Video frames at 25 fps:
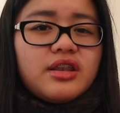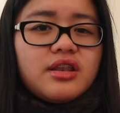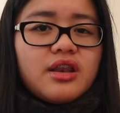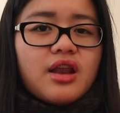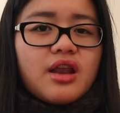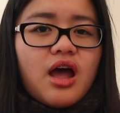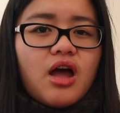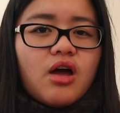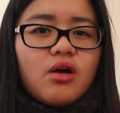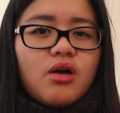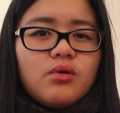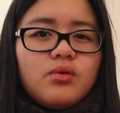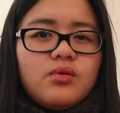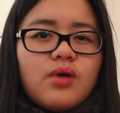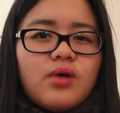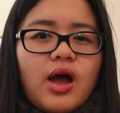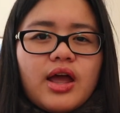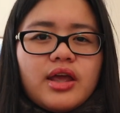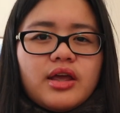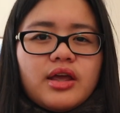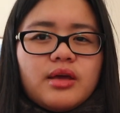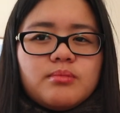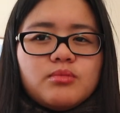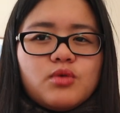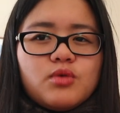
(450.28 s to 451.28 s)
now,
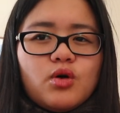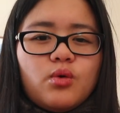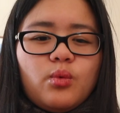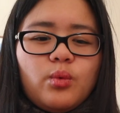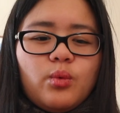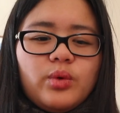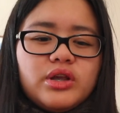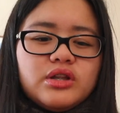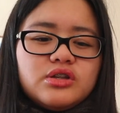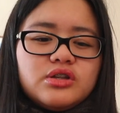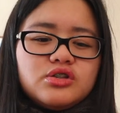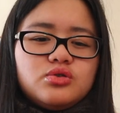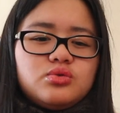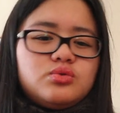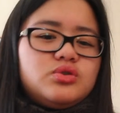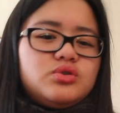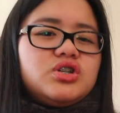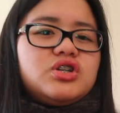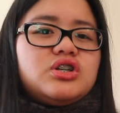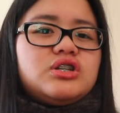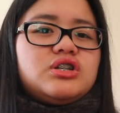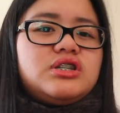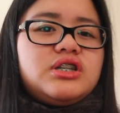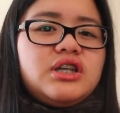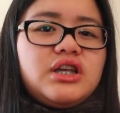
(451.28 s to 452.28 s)
I am going to
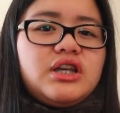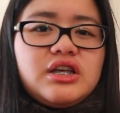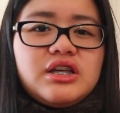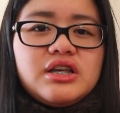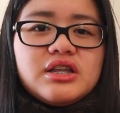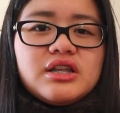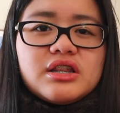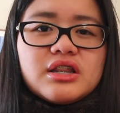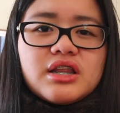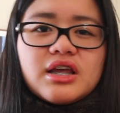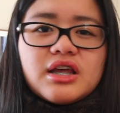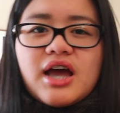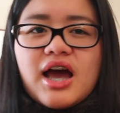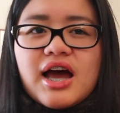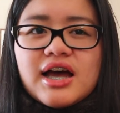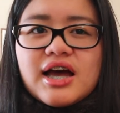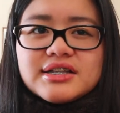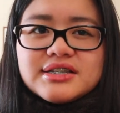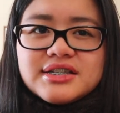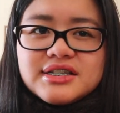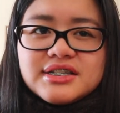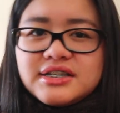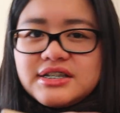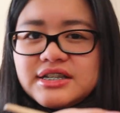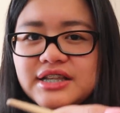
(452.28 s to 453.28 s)
just eat
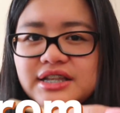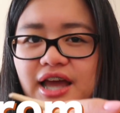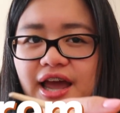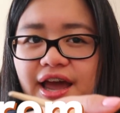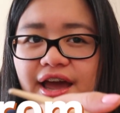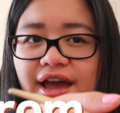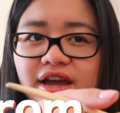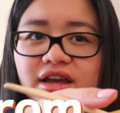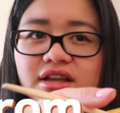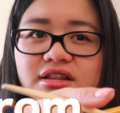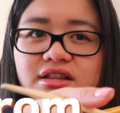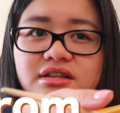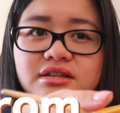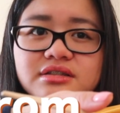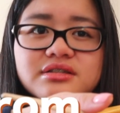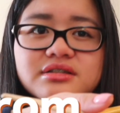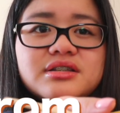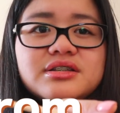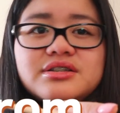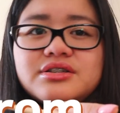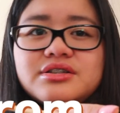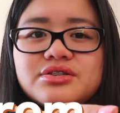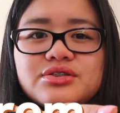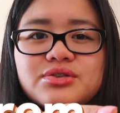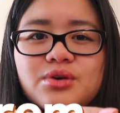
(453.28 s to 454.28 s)
a snack.
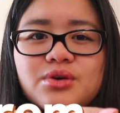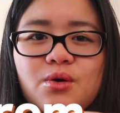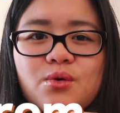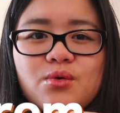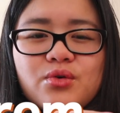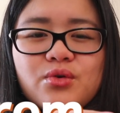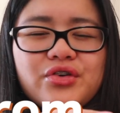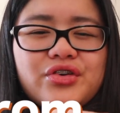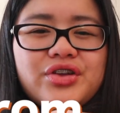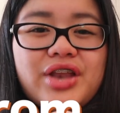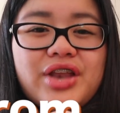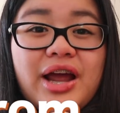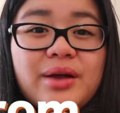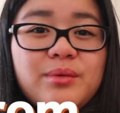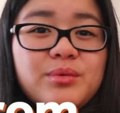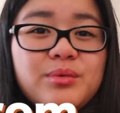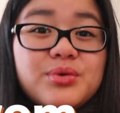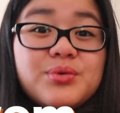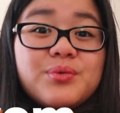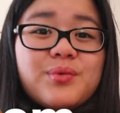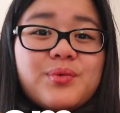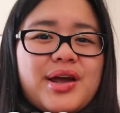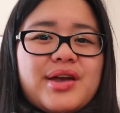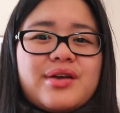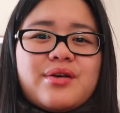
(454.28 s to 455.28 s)
This is so good. I
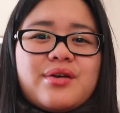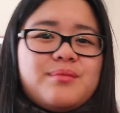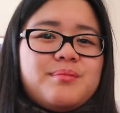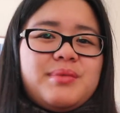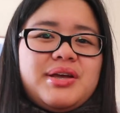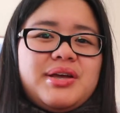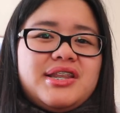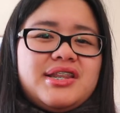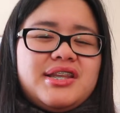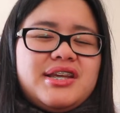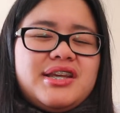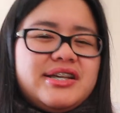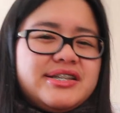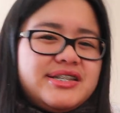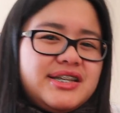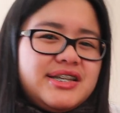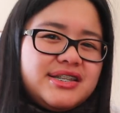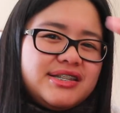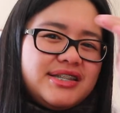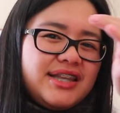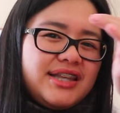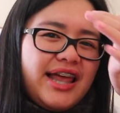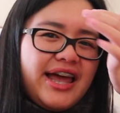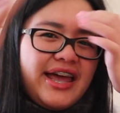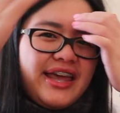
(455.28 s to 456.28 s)
would recommend this.
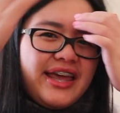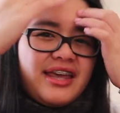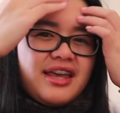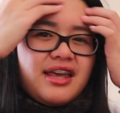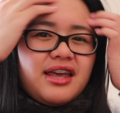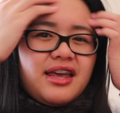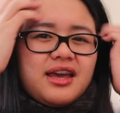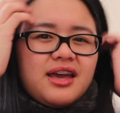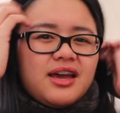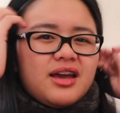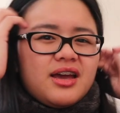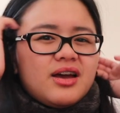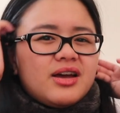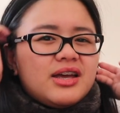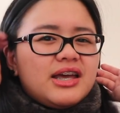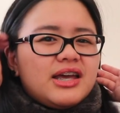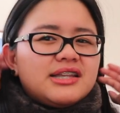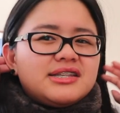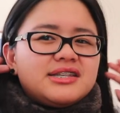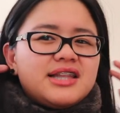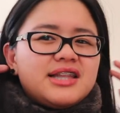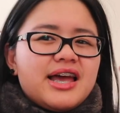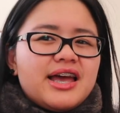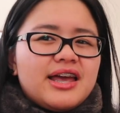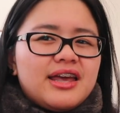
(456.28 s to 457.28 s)
It's like
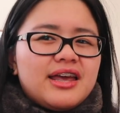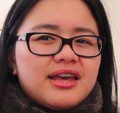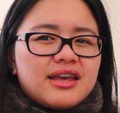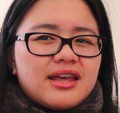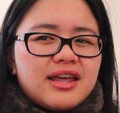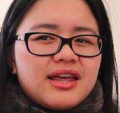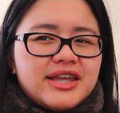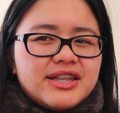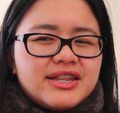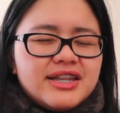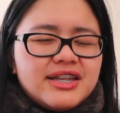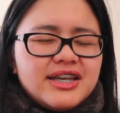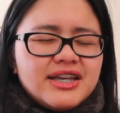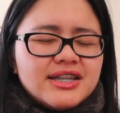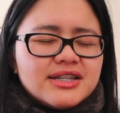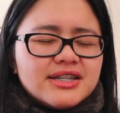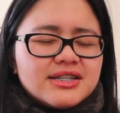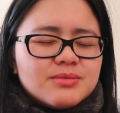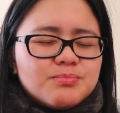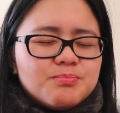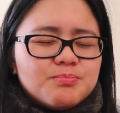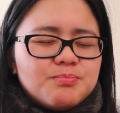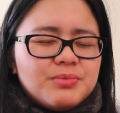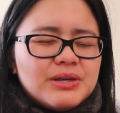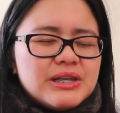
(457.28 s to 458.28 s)
I think
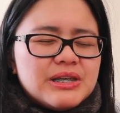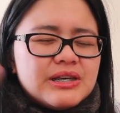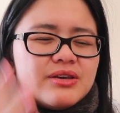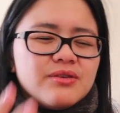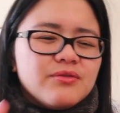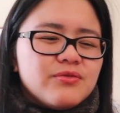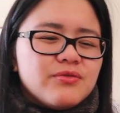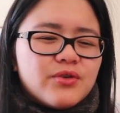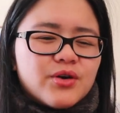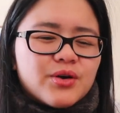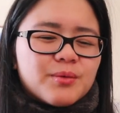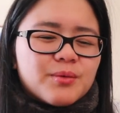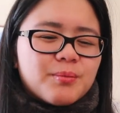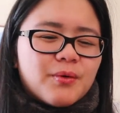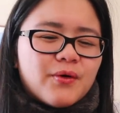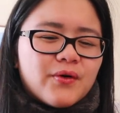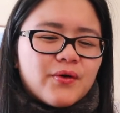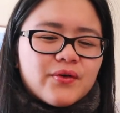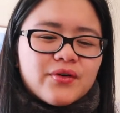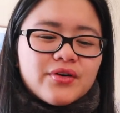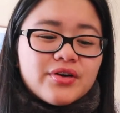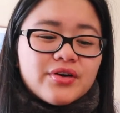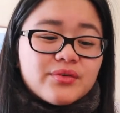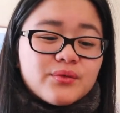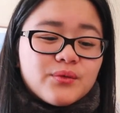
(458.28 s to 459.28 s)
it's beef or
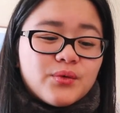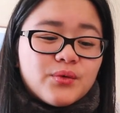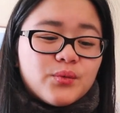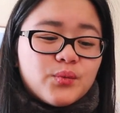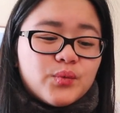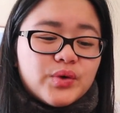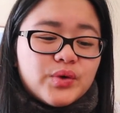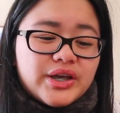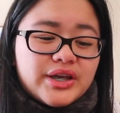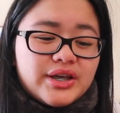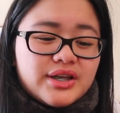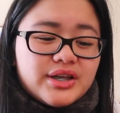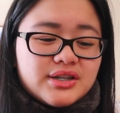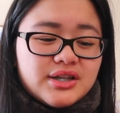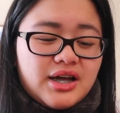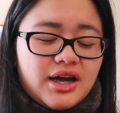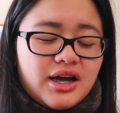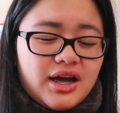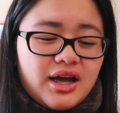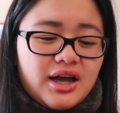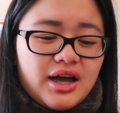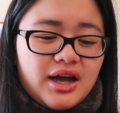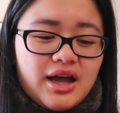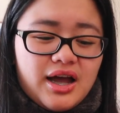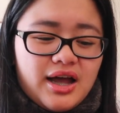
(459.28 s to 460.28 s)
pork with
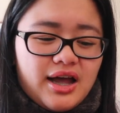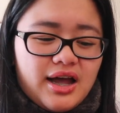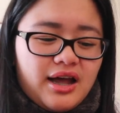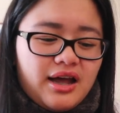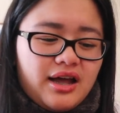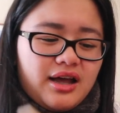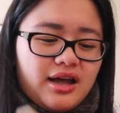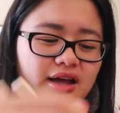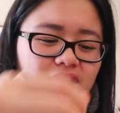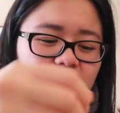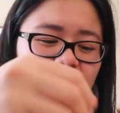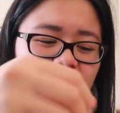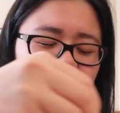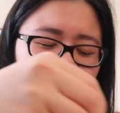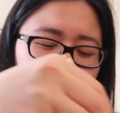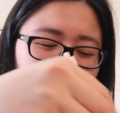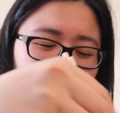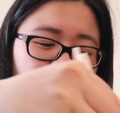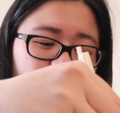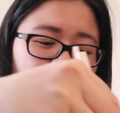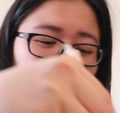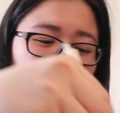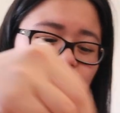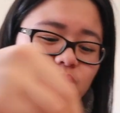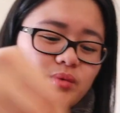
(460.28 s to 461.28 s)

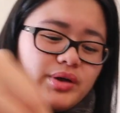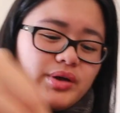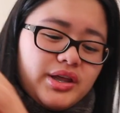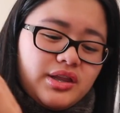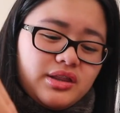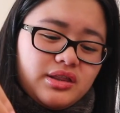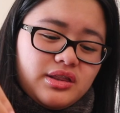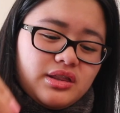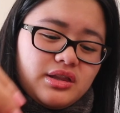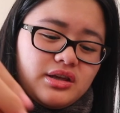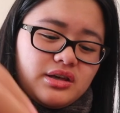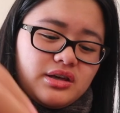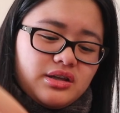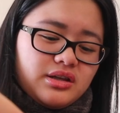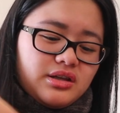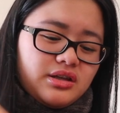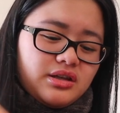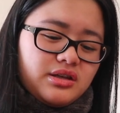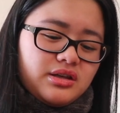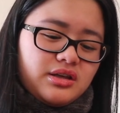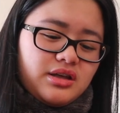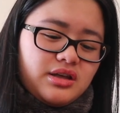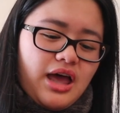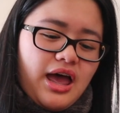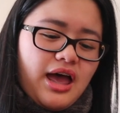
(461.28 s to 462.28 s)

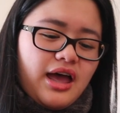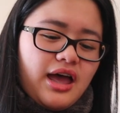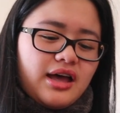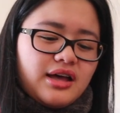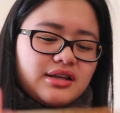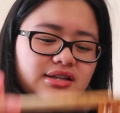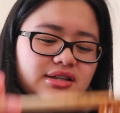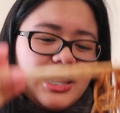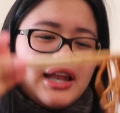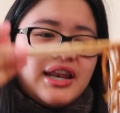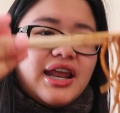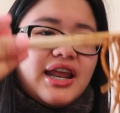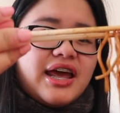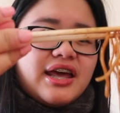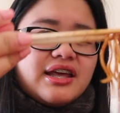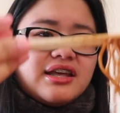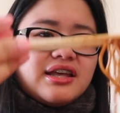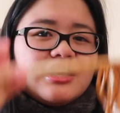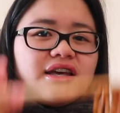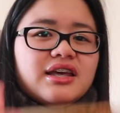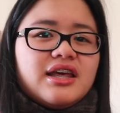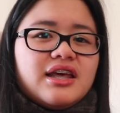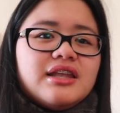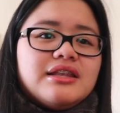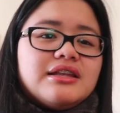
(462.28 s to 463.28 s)
an egg,
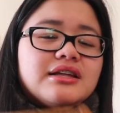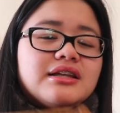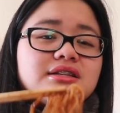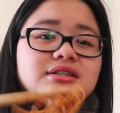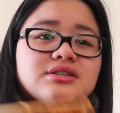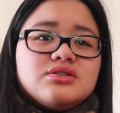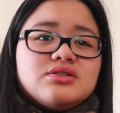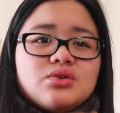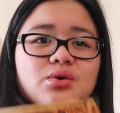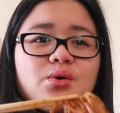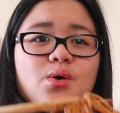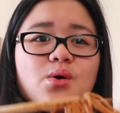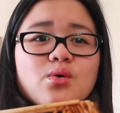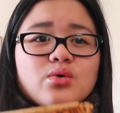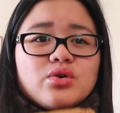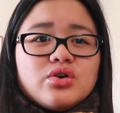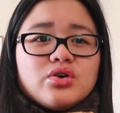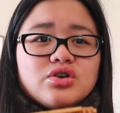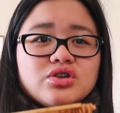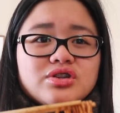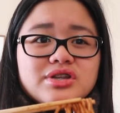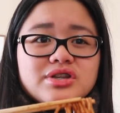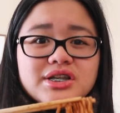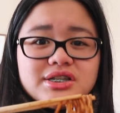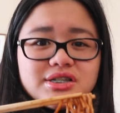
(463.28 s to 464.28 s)
and it's so
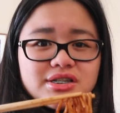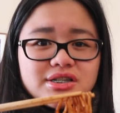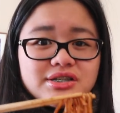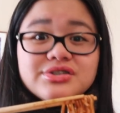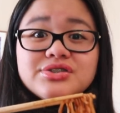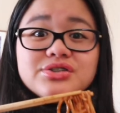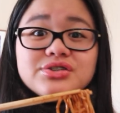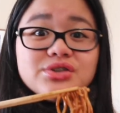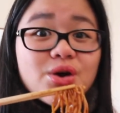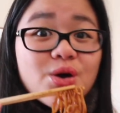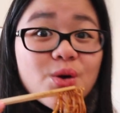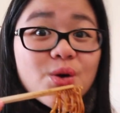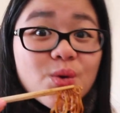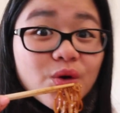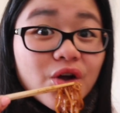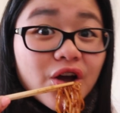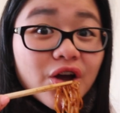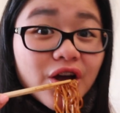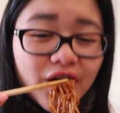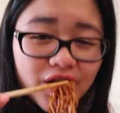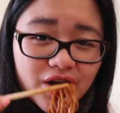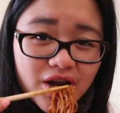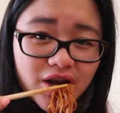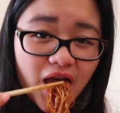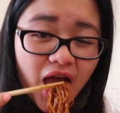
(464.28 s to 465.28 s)
good. This is so
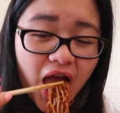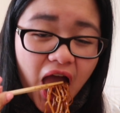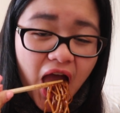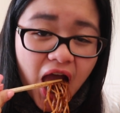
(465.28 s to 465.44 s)
good.